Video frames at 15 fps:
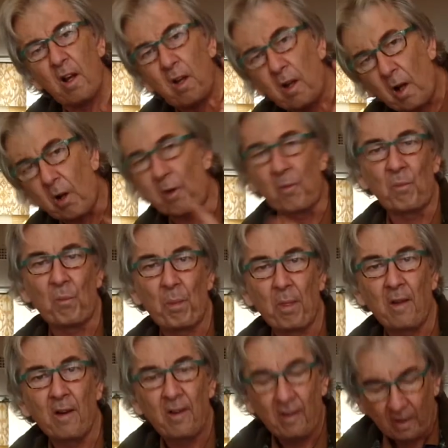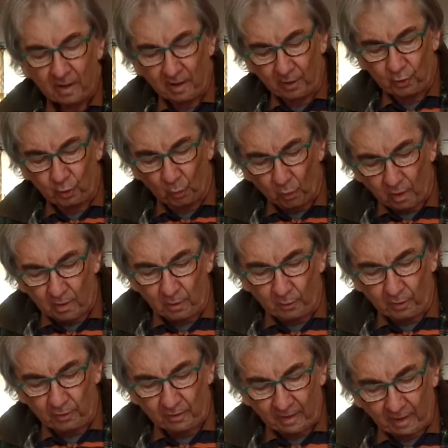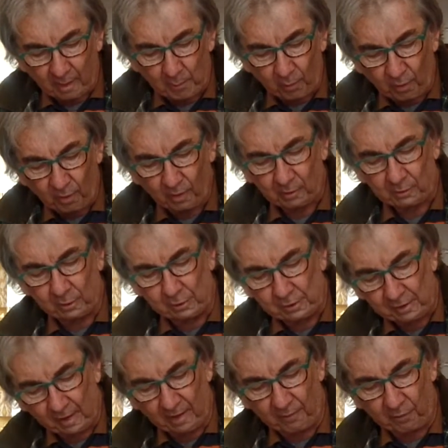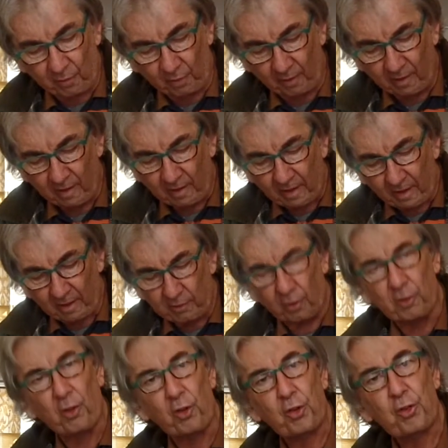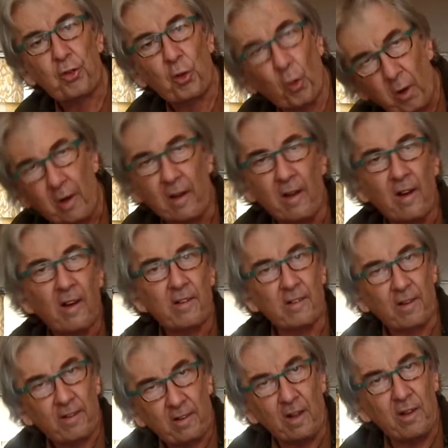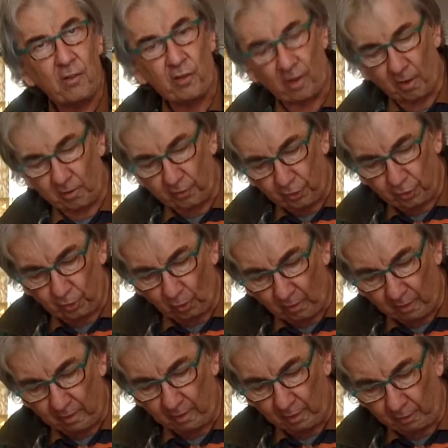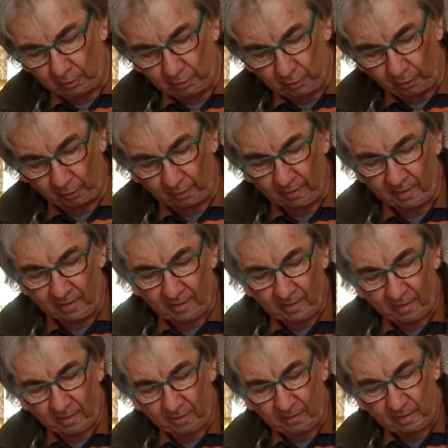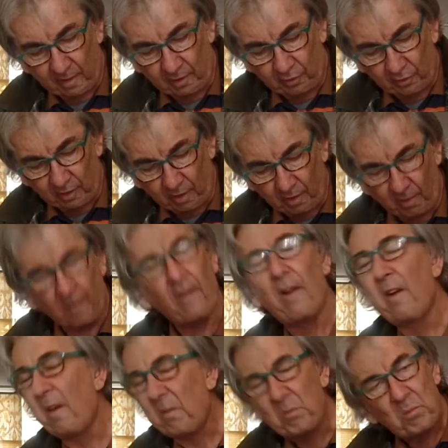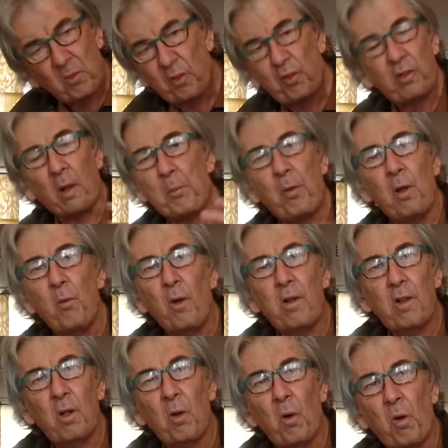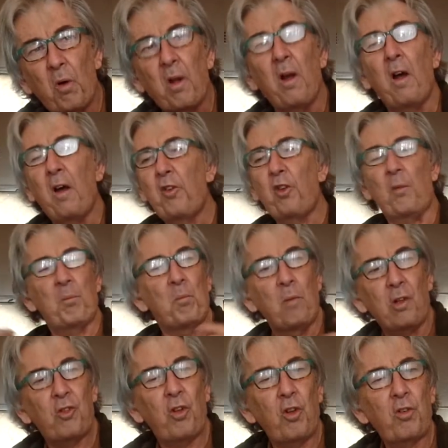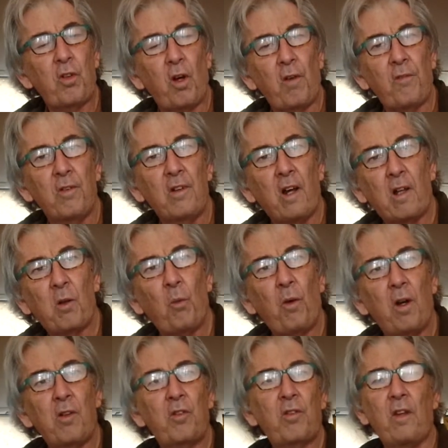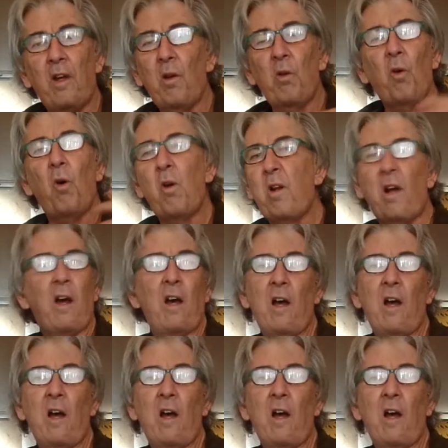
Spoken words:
alone is the one who is able to save you and to destroy the things that are destroying you. Okay? So step in with the Lord. Submit yourself. In other words, say, "Lord,